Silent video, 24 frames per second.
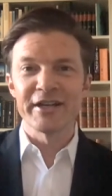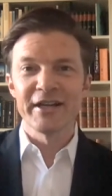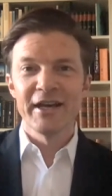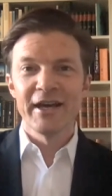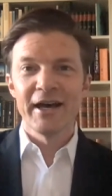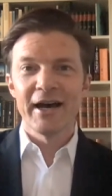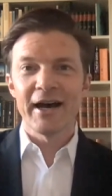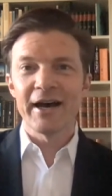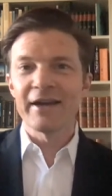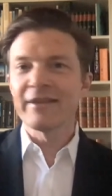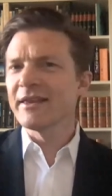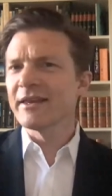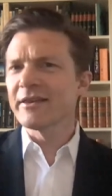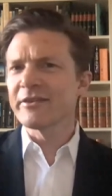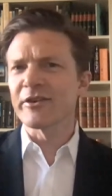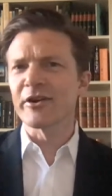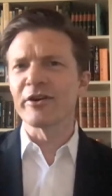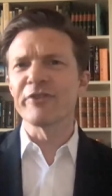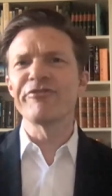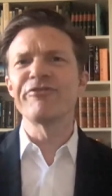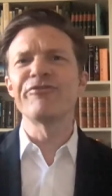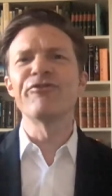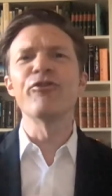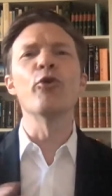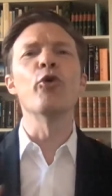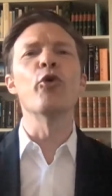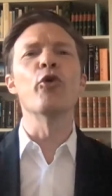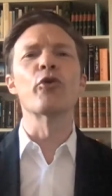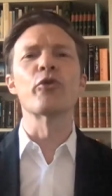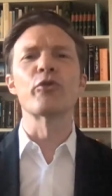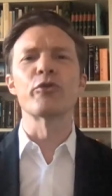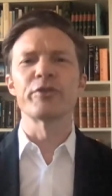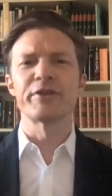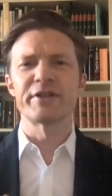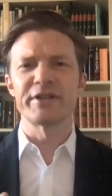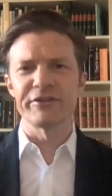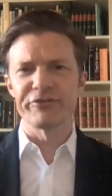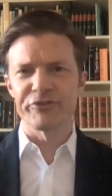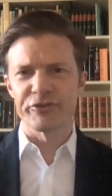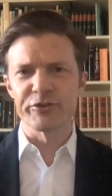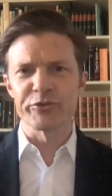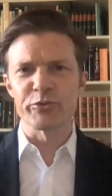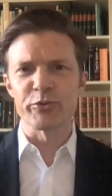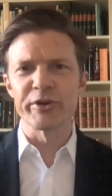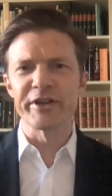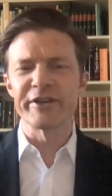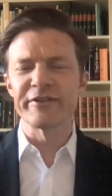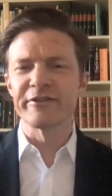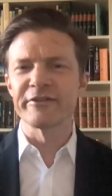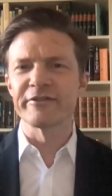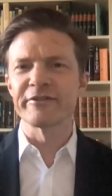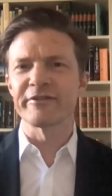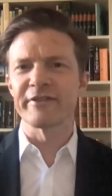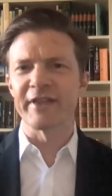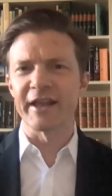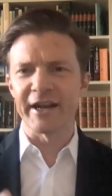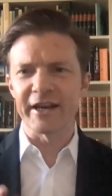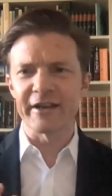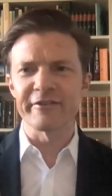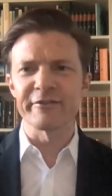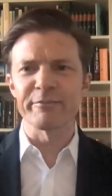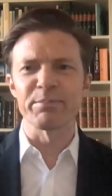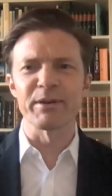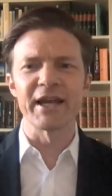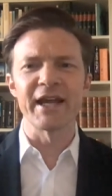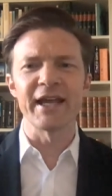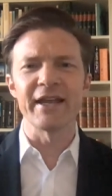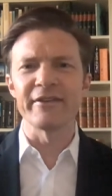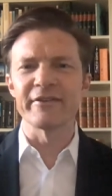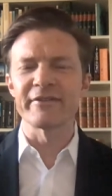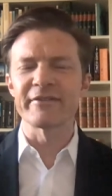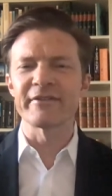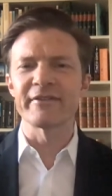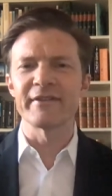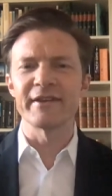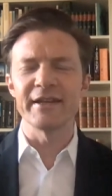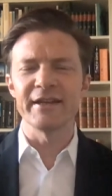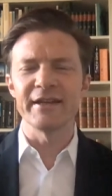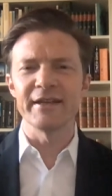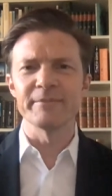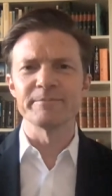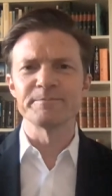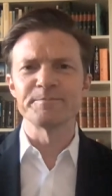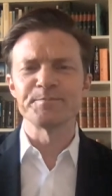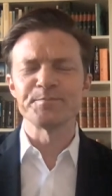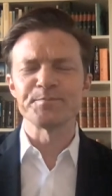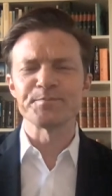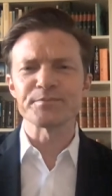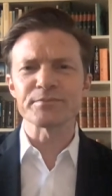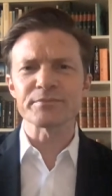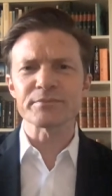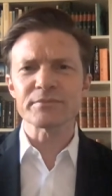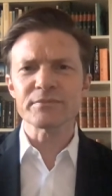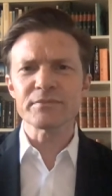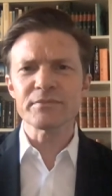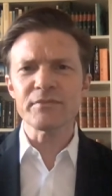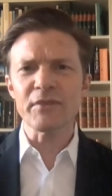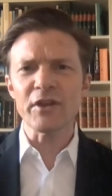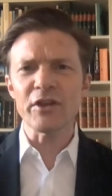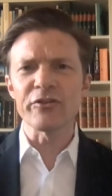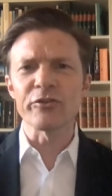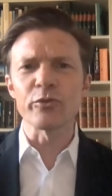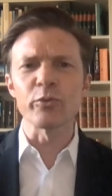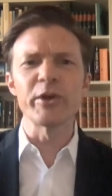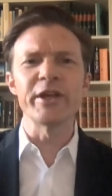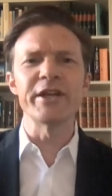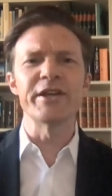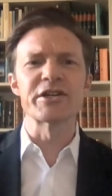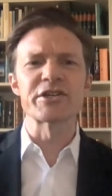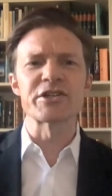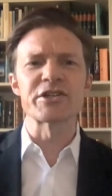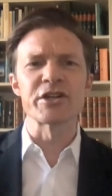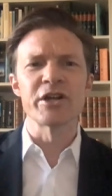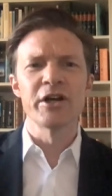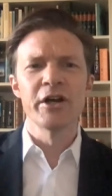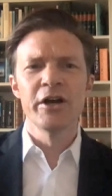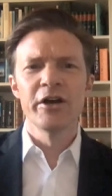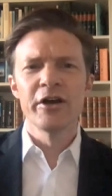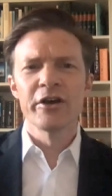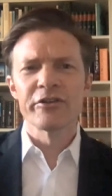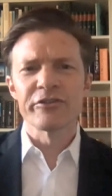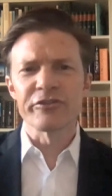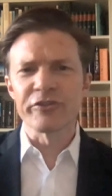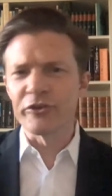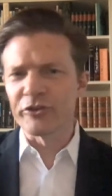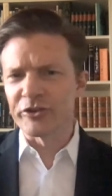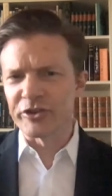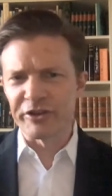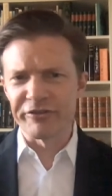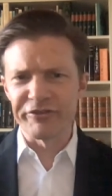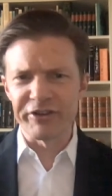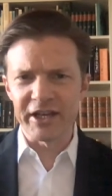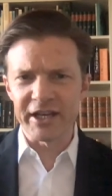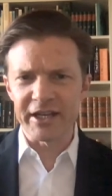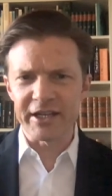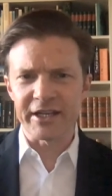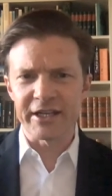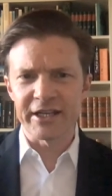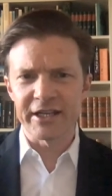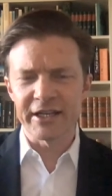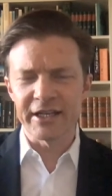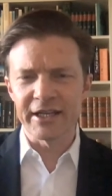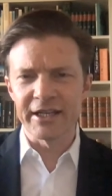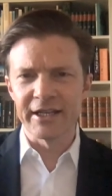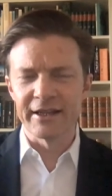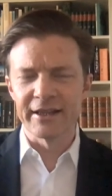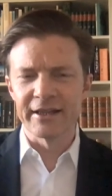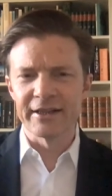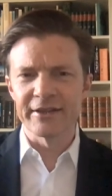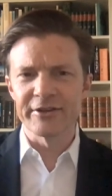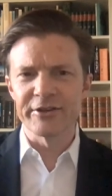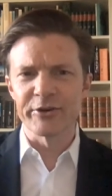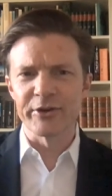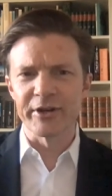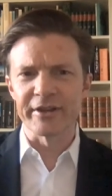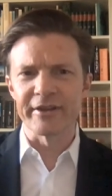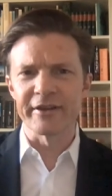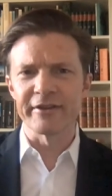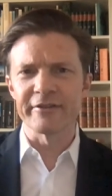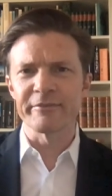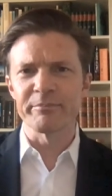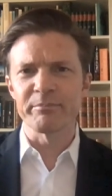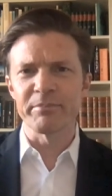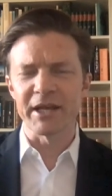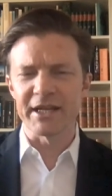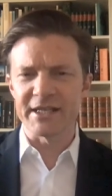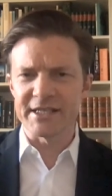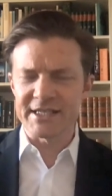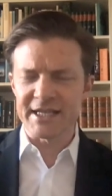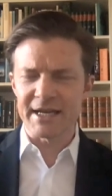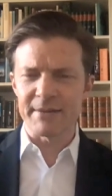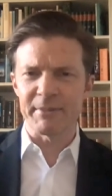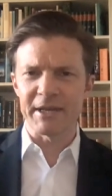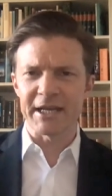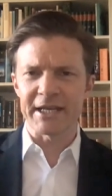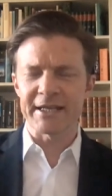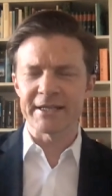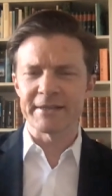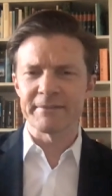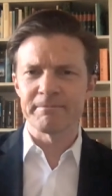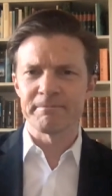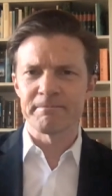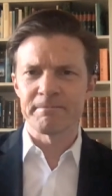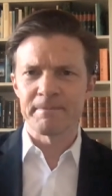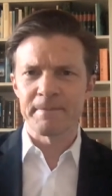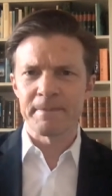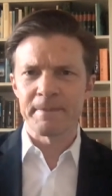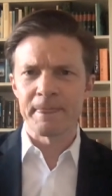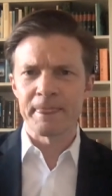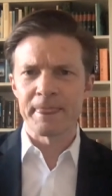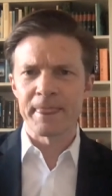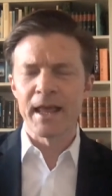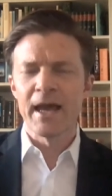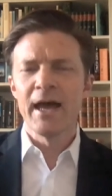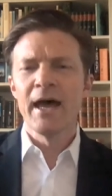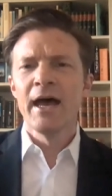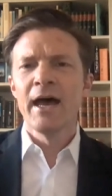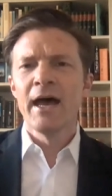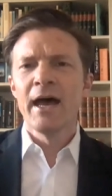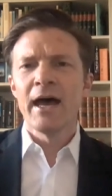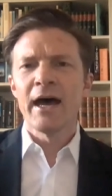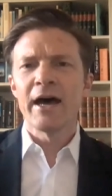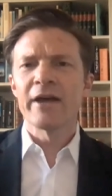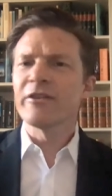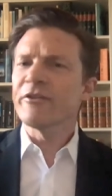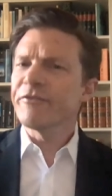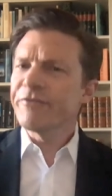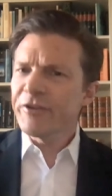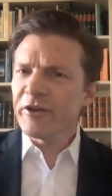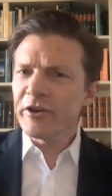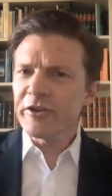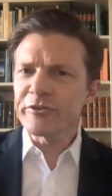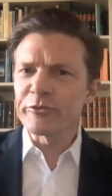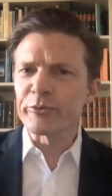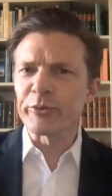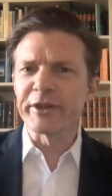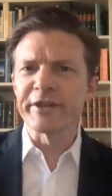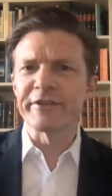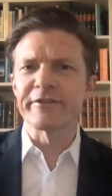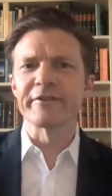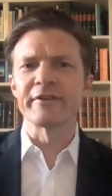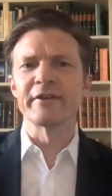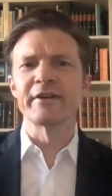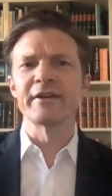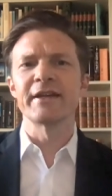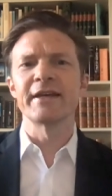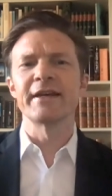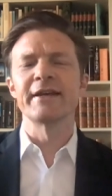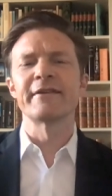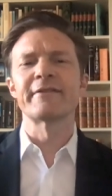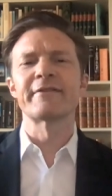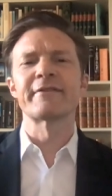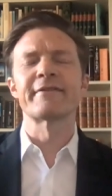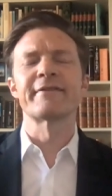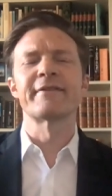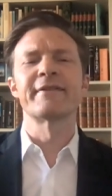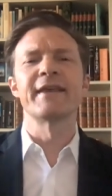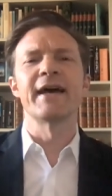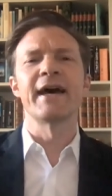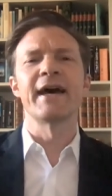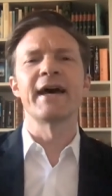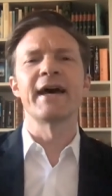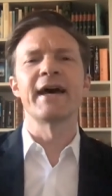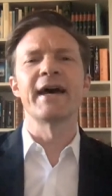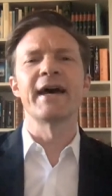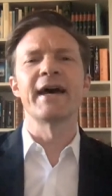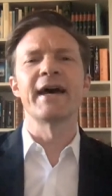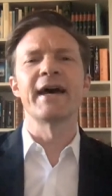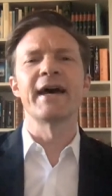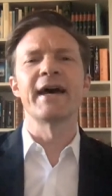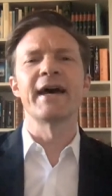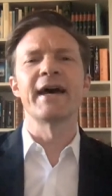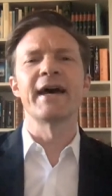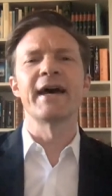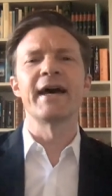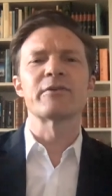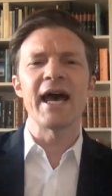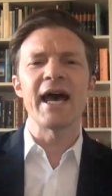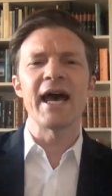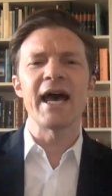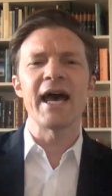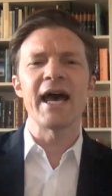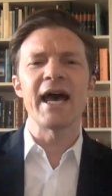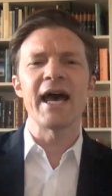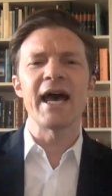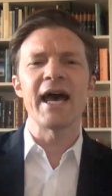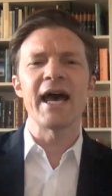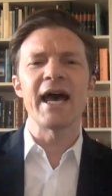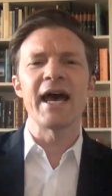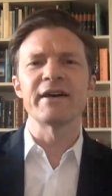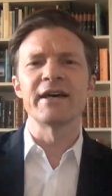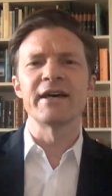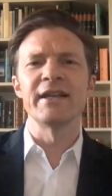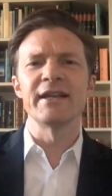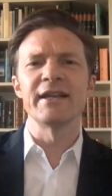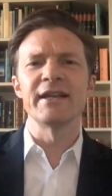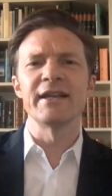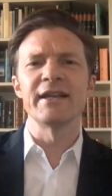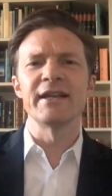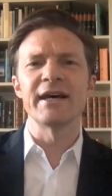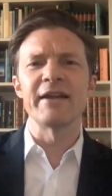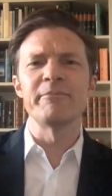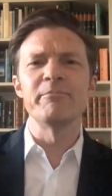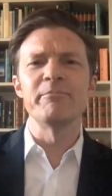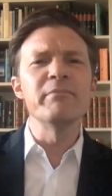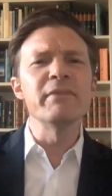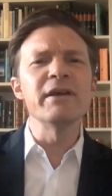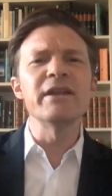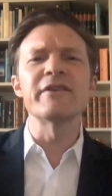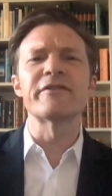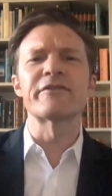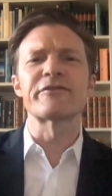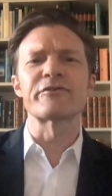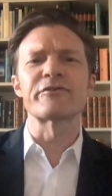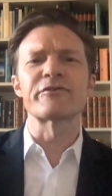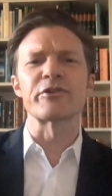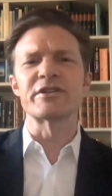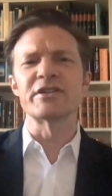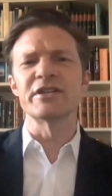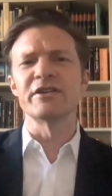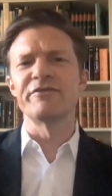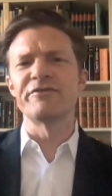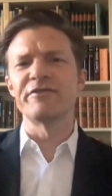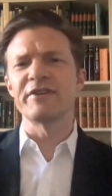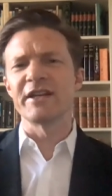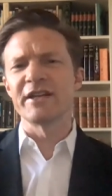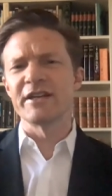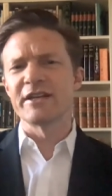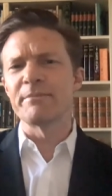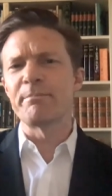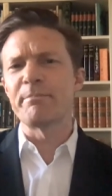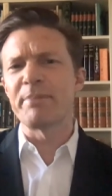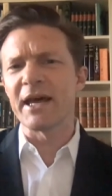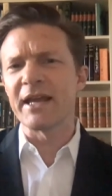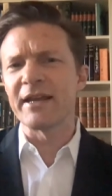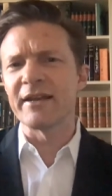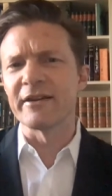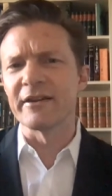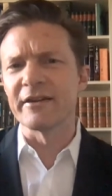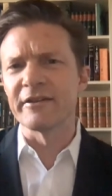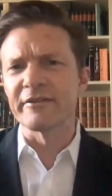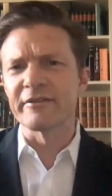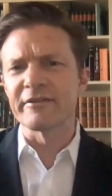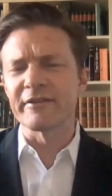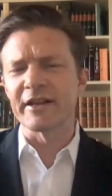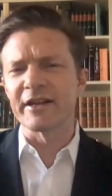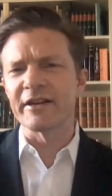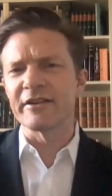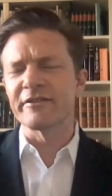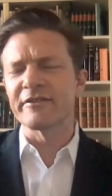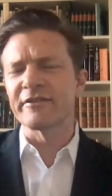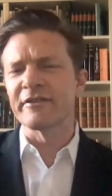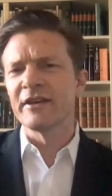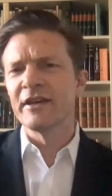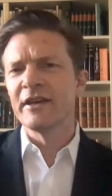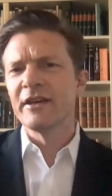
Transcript: I think there are four different reasons that explains the Swedish Sonderweg in during this pandemic. And the first reason is that we have an administrative independence that is